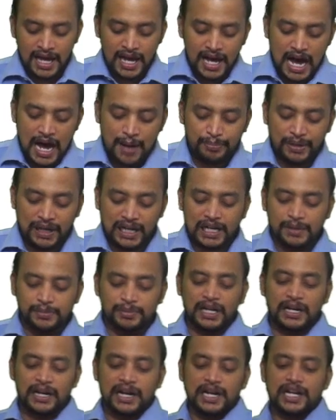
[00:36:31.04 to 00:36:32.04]

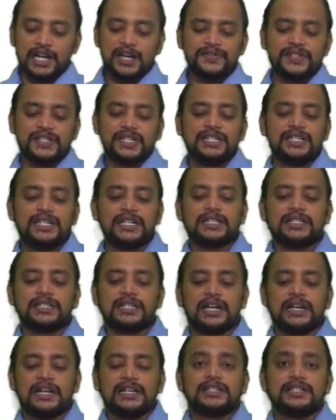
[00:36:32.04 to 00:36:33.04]
Applicable rate of CGST
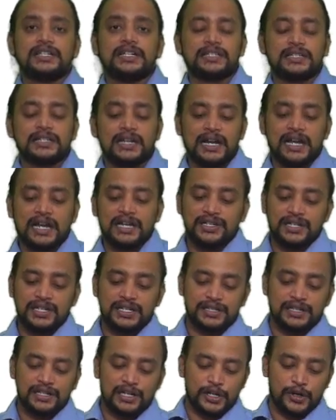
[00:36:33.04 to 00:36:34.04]
and SGST and
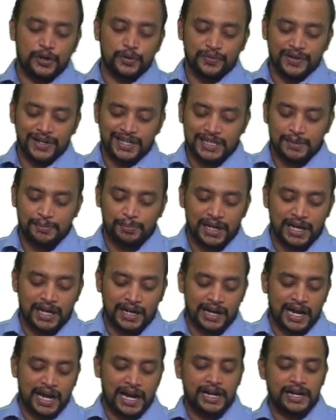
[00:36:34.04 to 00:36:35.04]
IGST on outward supply
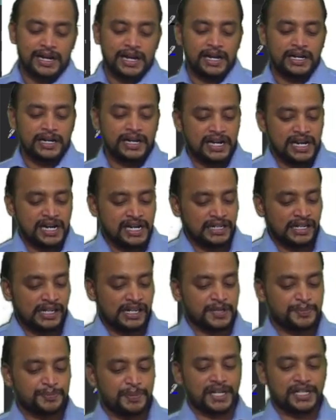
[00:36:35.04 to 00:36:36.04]
are 9, 9 and 18
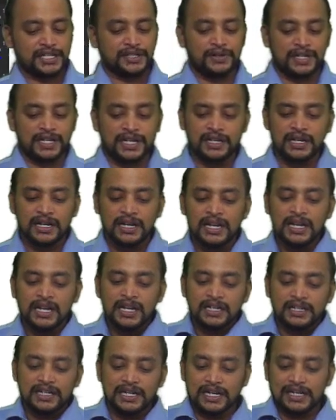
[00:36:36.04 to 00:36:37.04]
respectively.
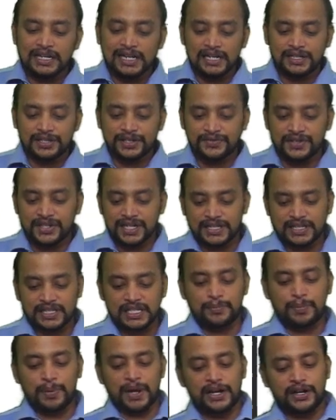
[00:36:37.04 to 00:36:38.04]
Details of
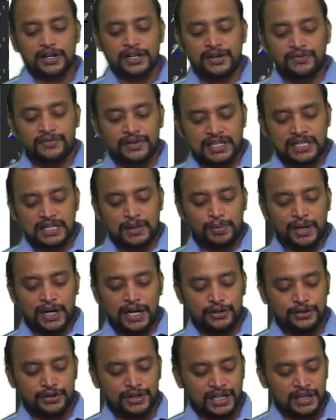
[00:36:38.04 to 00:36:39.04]
GST paid on inward supply
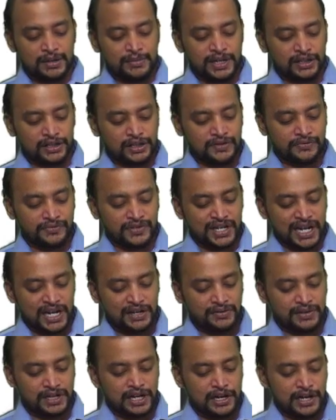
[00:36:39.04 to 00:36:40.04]
during the month of
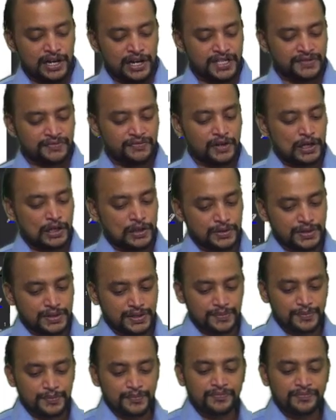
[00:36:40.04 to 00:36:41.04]
January are as follows.